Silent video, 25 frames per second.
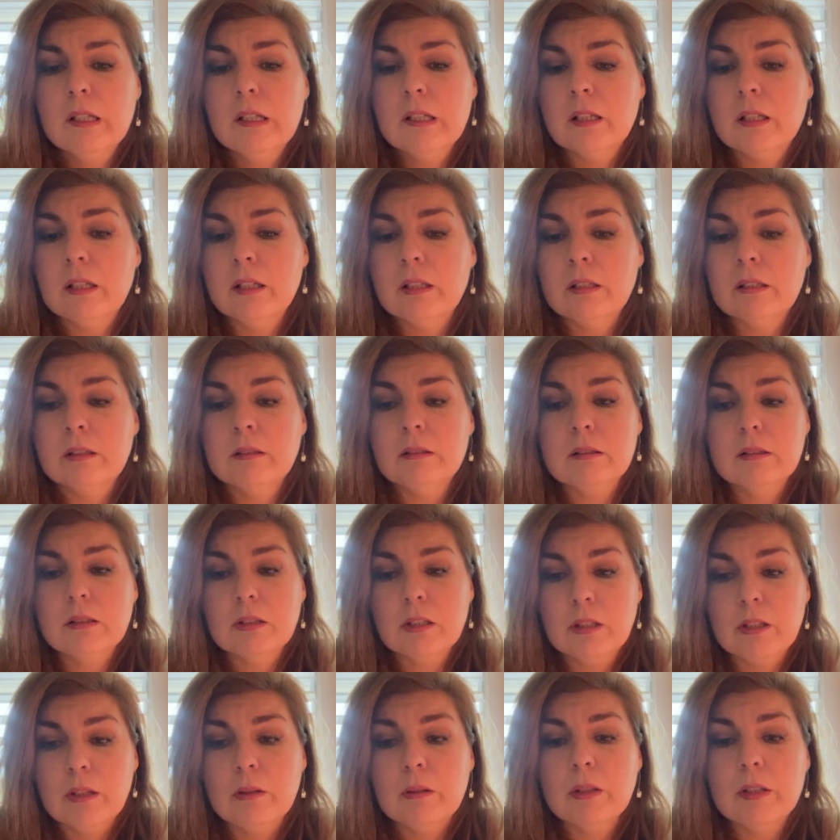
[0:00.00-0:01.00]
And,
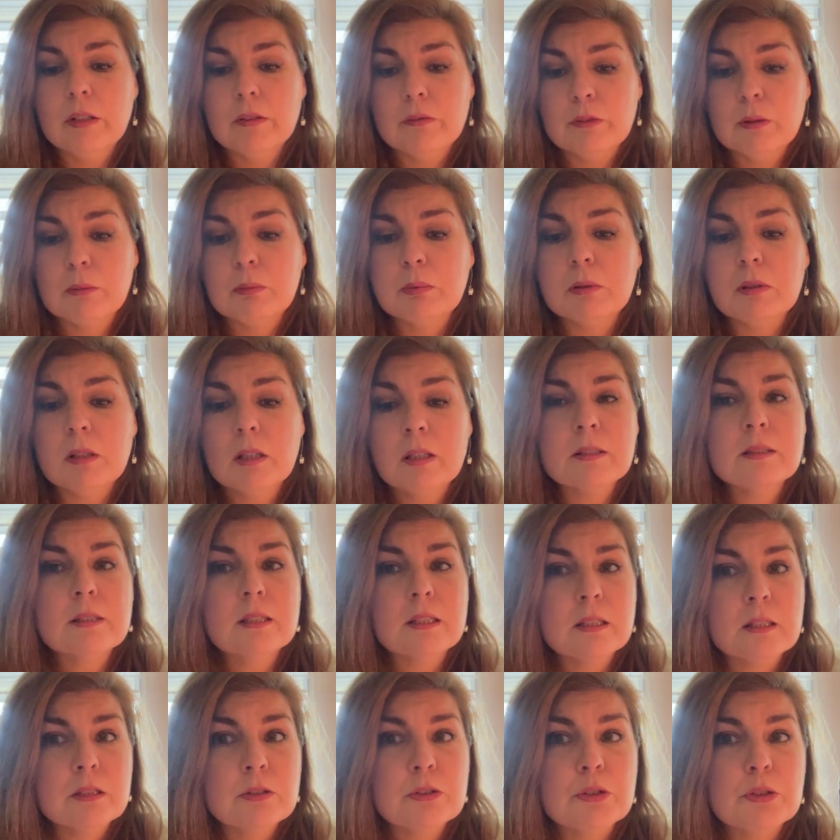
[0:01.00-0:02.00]
you know, if you're plugged
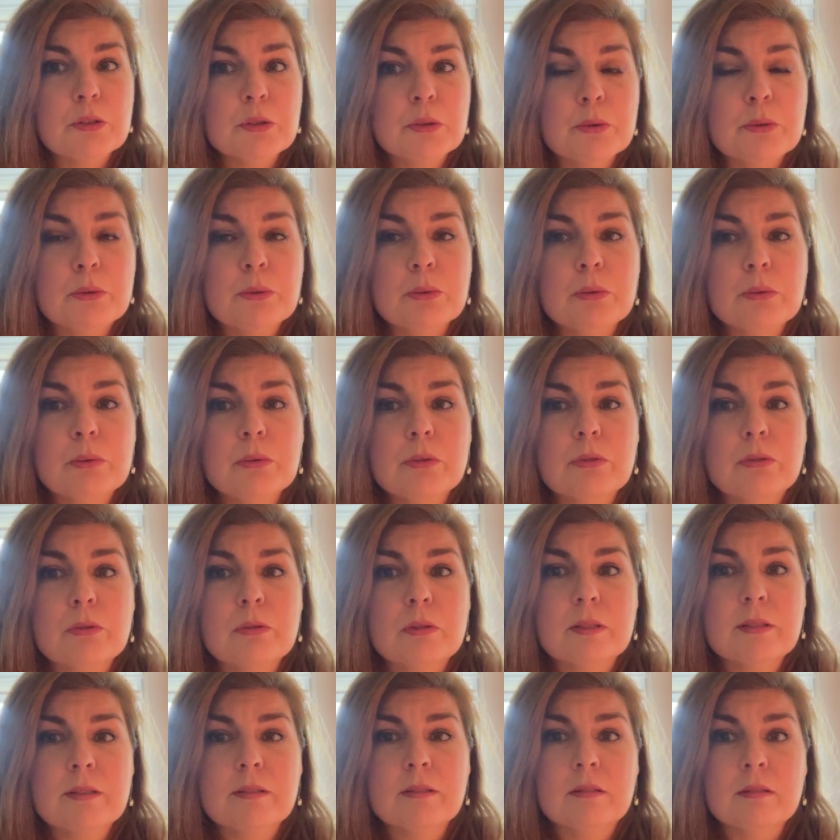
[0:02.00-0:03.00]
into
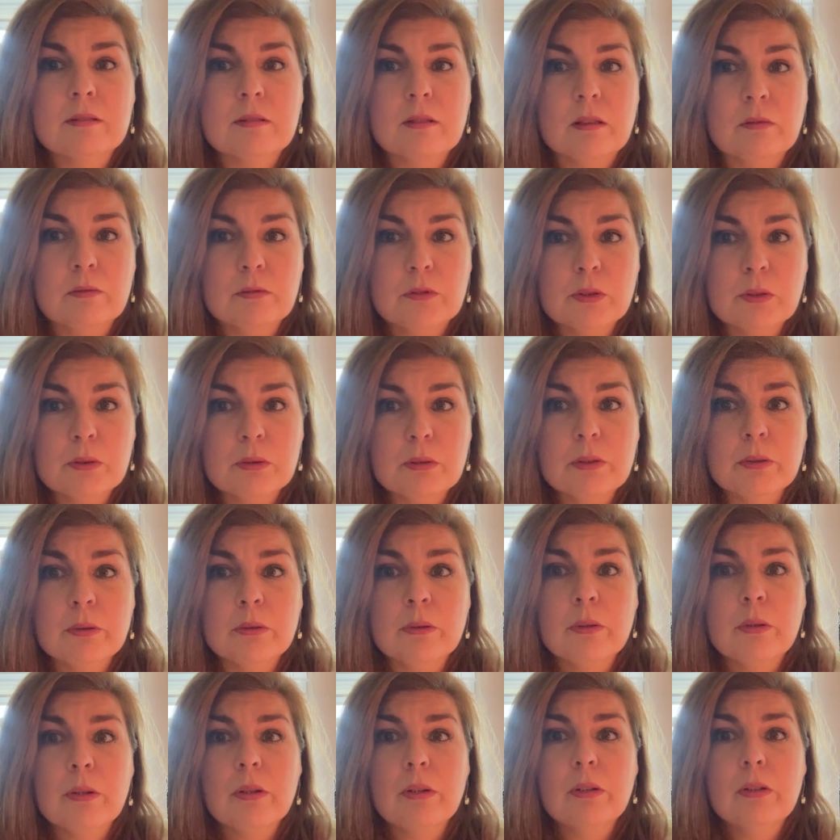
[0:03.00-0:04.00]
sources of
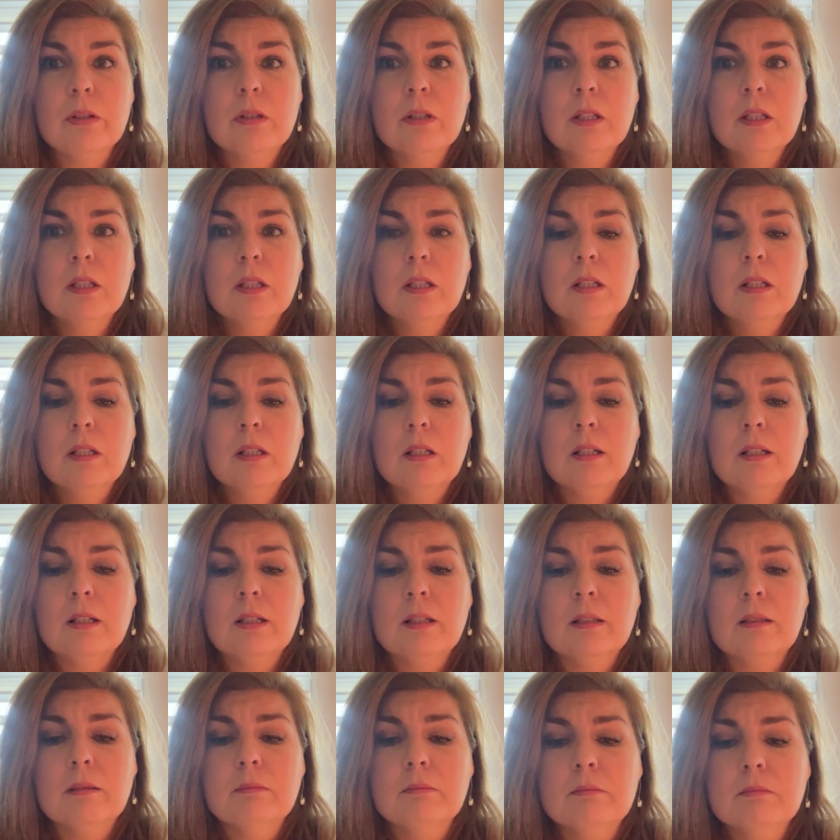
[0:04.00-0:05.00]
truth,
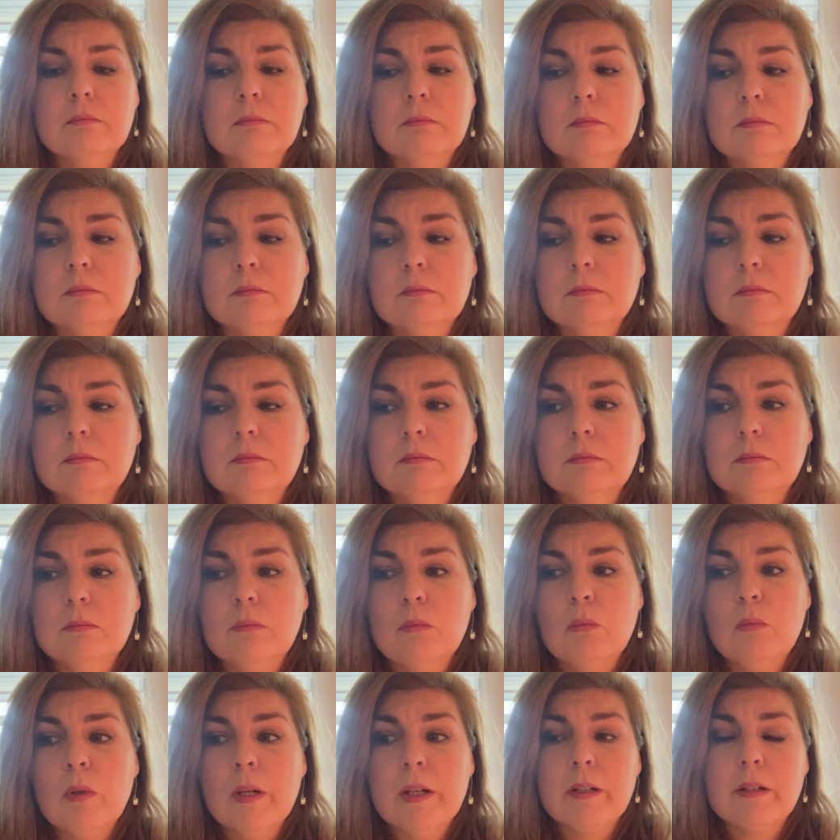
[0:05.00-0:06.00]
um,
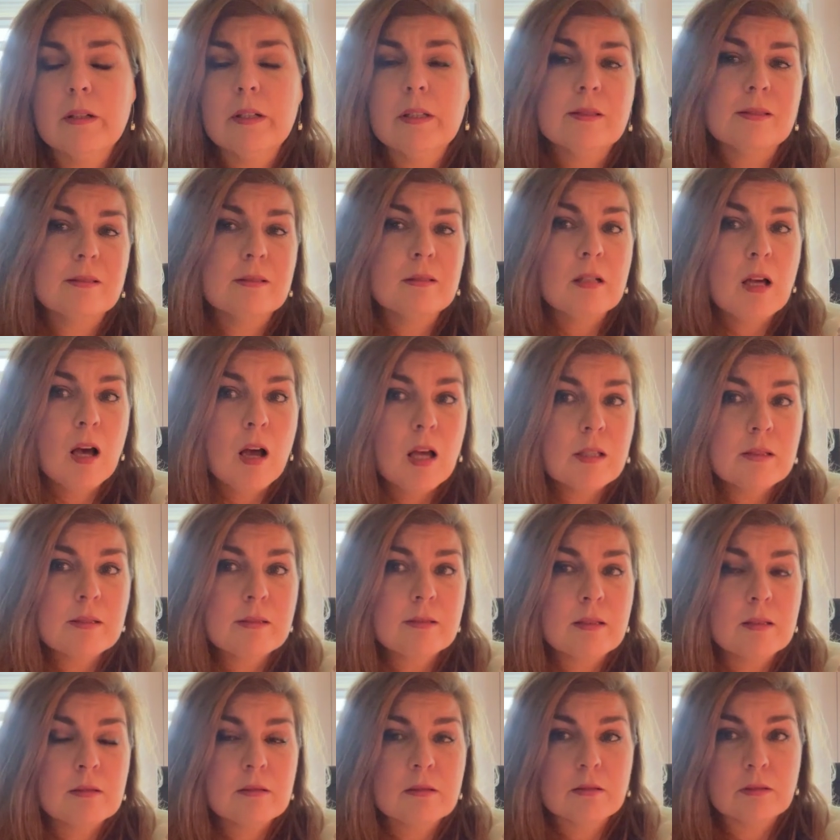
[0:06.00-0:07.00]
where it's not
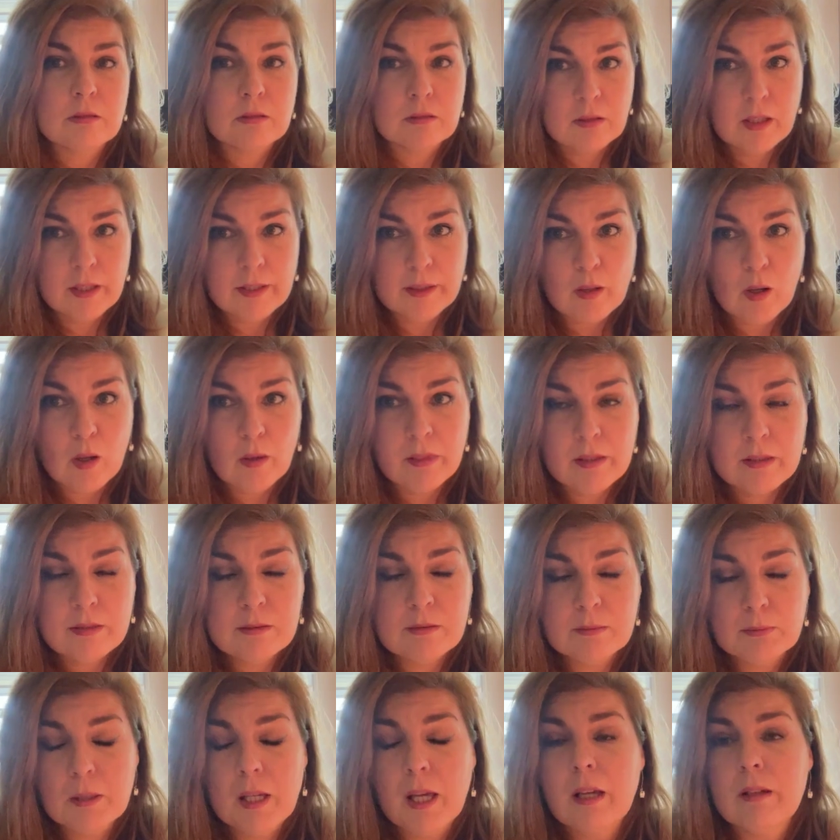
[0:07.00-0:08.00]
censored, like on
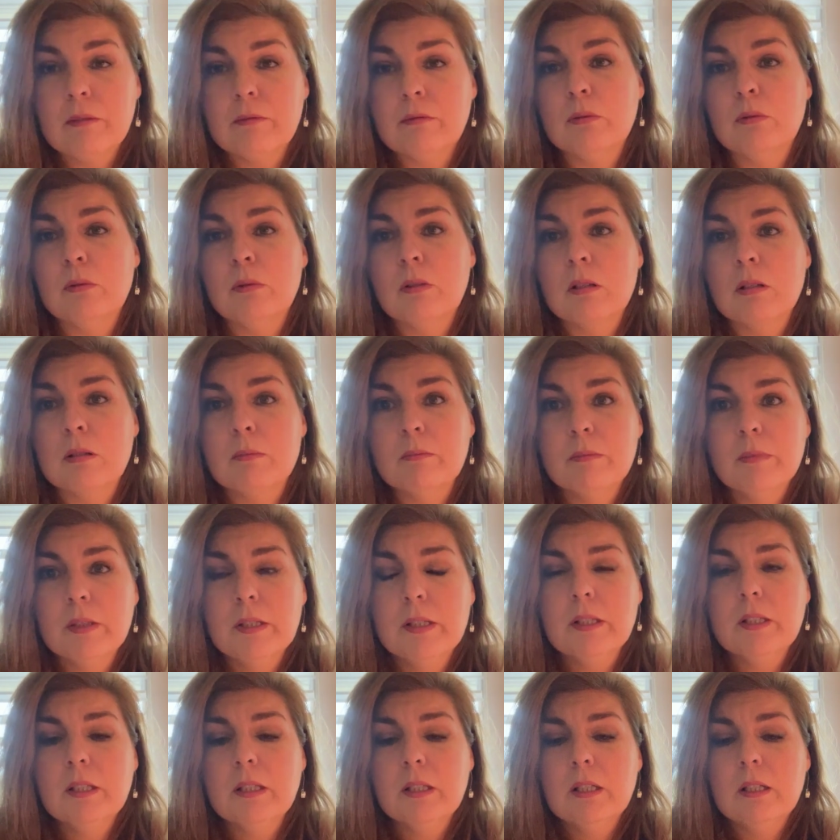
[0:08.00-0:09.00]
this platform,
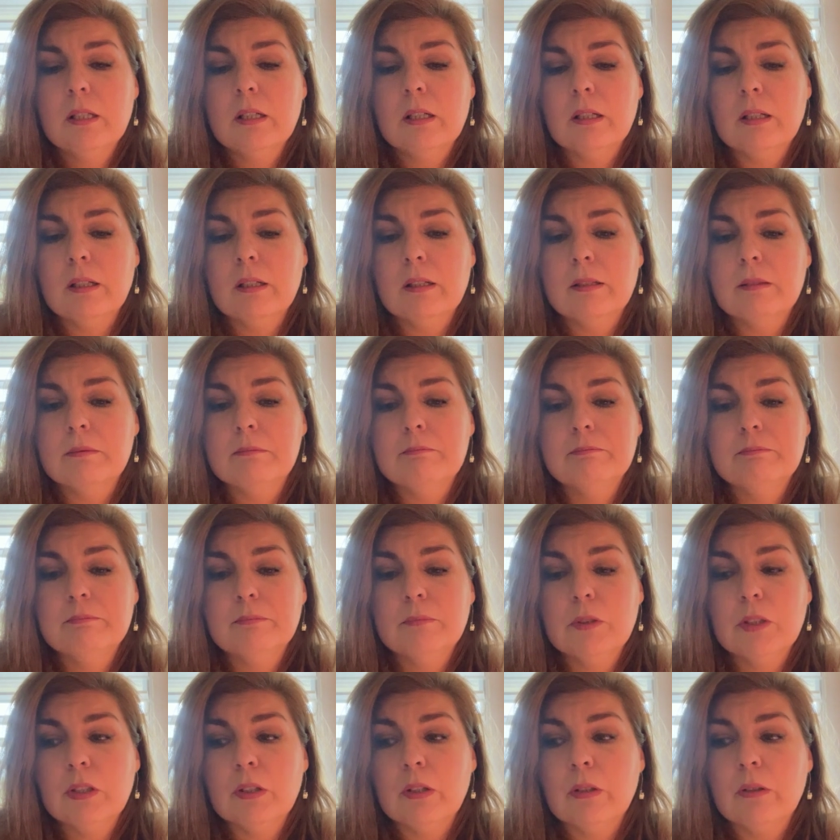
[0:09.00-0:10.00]
um,
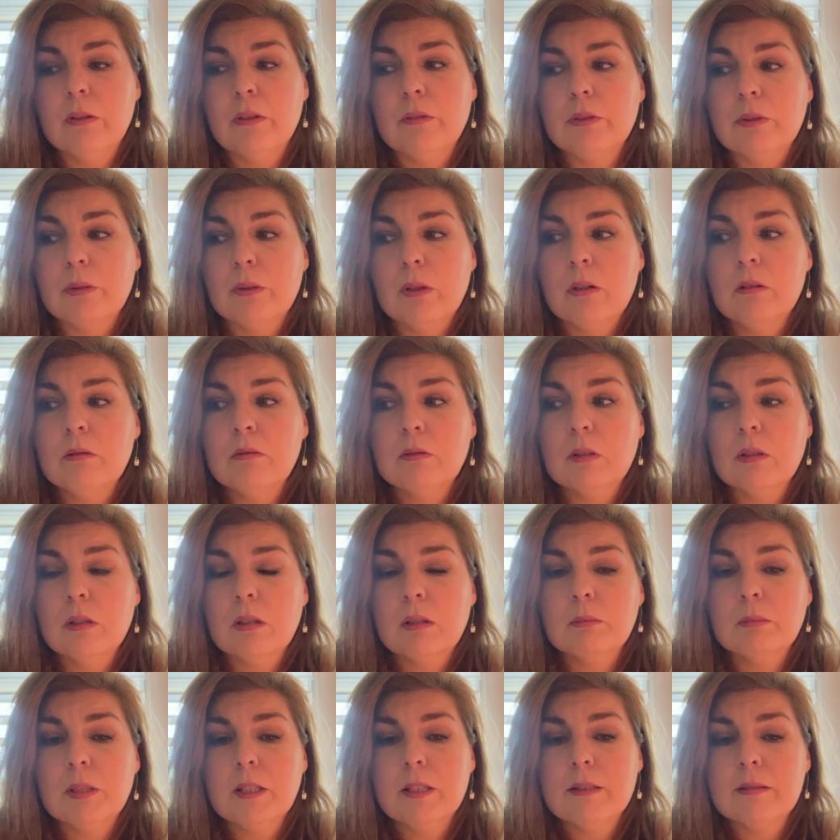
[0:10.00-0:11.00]
you know, if you're over
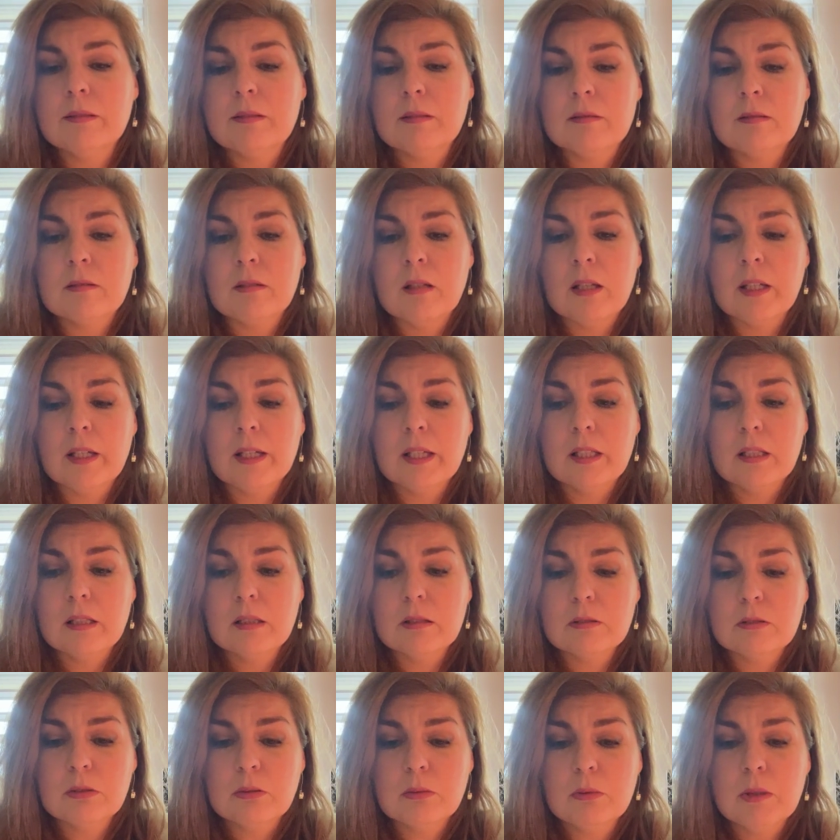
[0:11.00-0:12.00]
on places
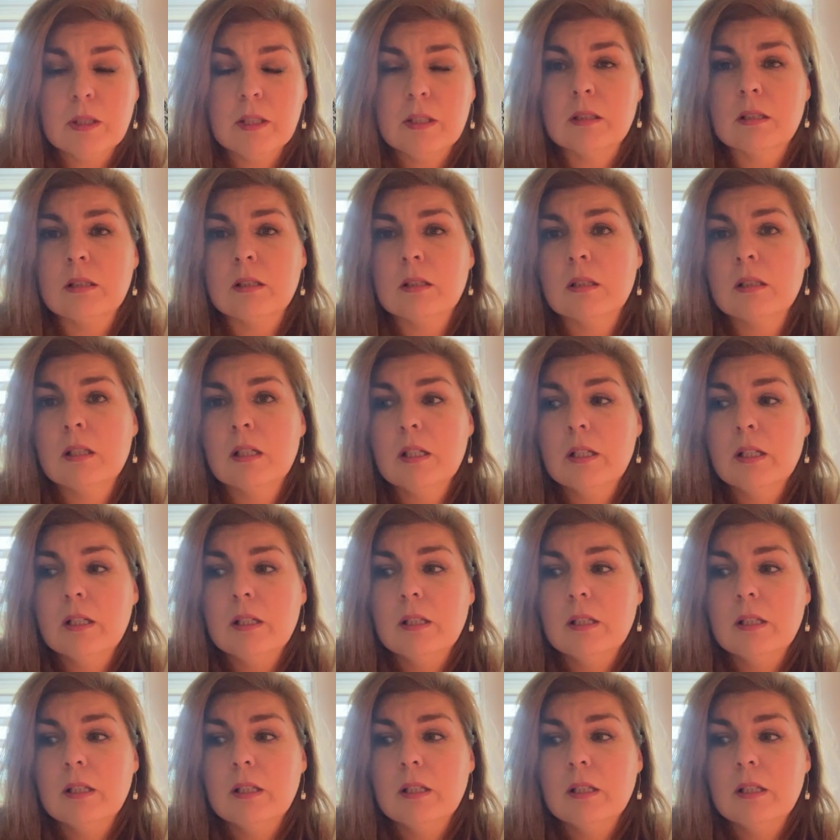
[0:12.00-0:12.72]
like Twitter,